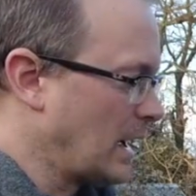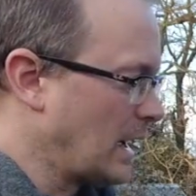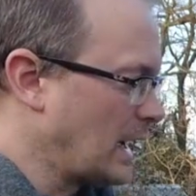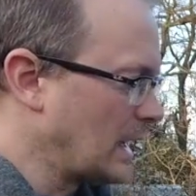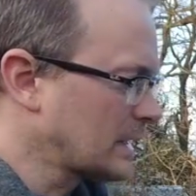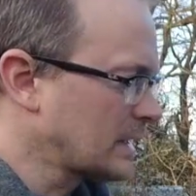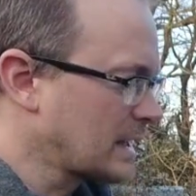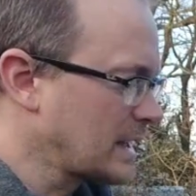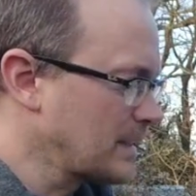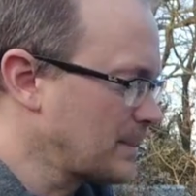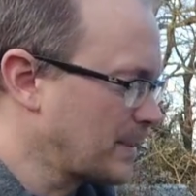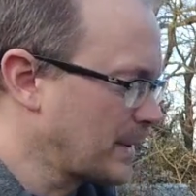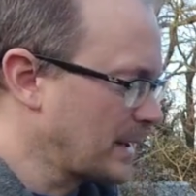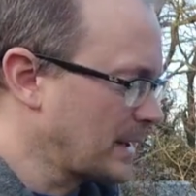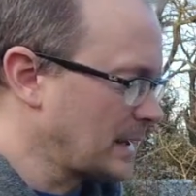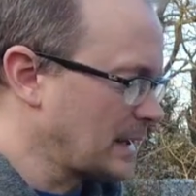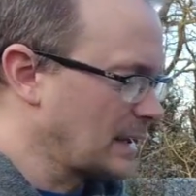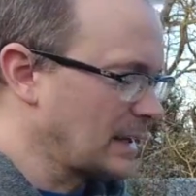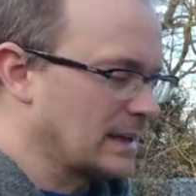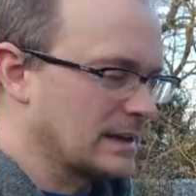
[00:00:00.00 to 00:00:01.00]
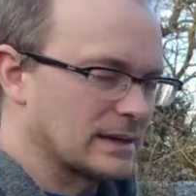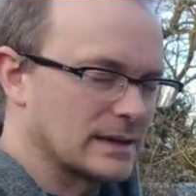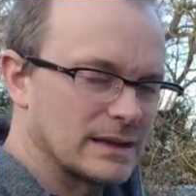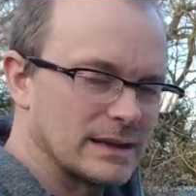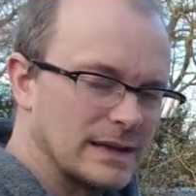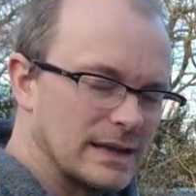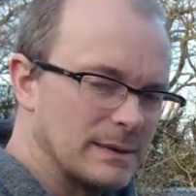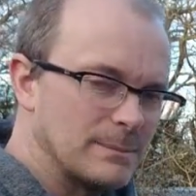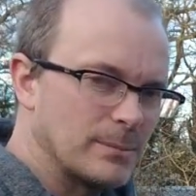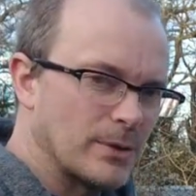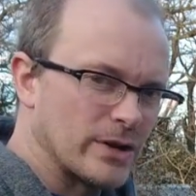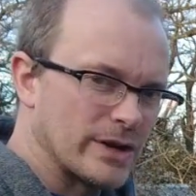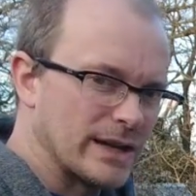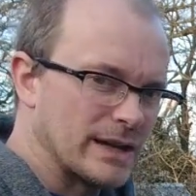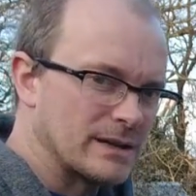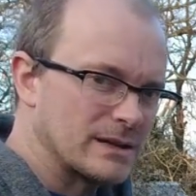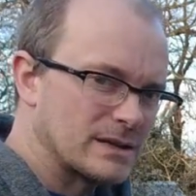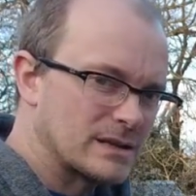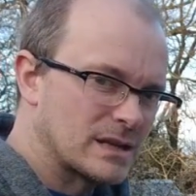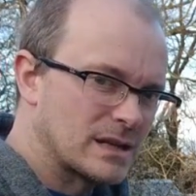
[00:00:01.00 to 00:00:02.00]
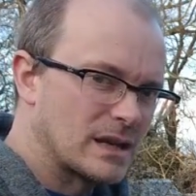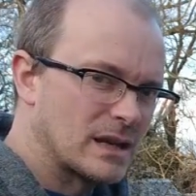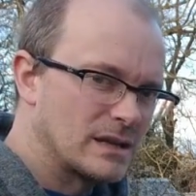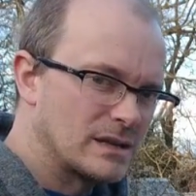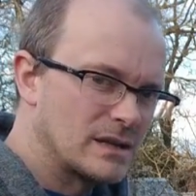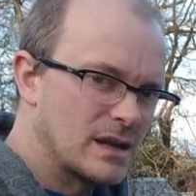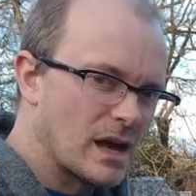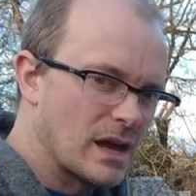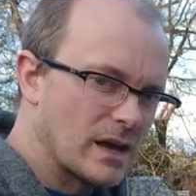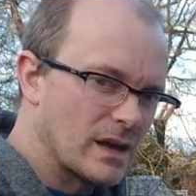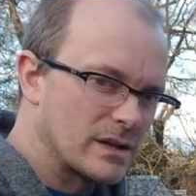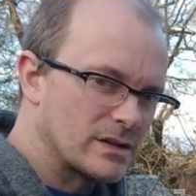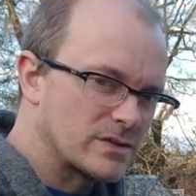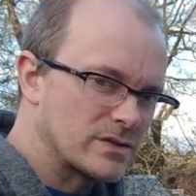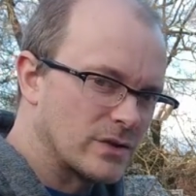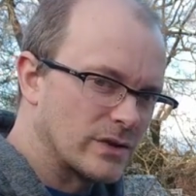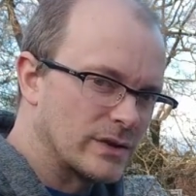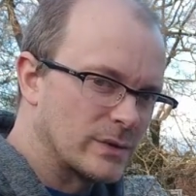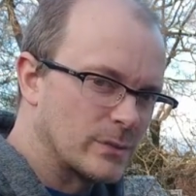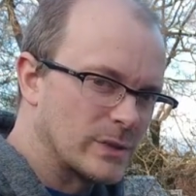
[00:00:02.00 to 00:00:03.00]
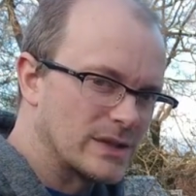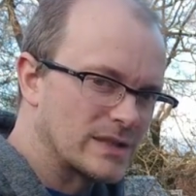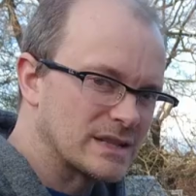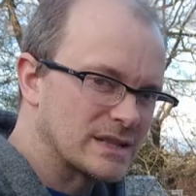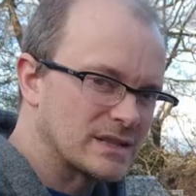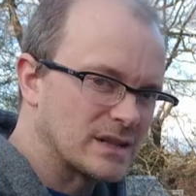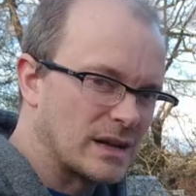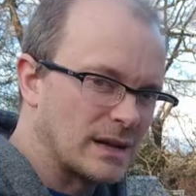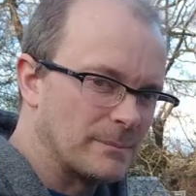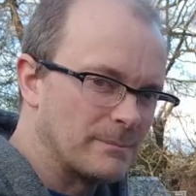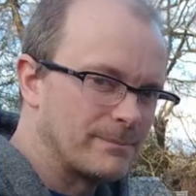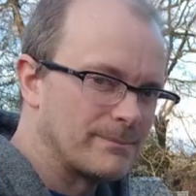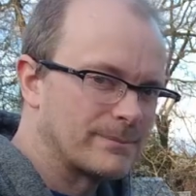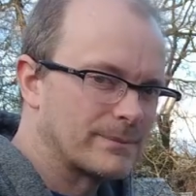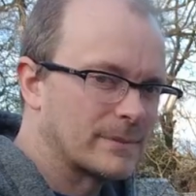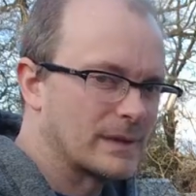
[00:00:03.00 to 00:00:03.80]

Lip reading: I'd keep it in the bonnet during the winter time.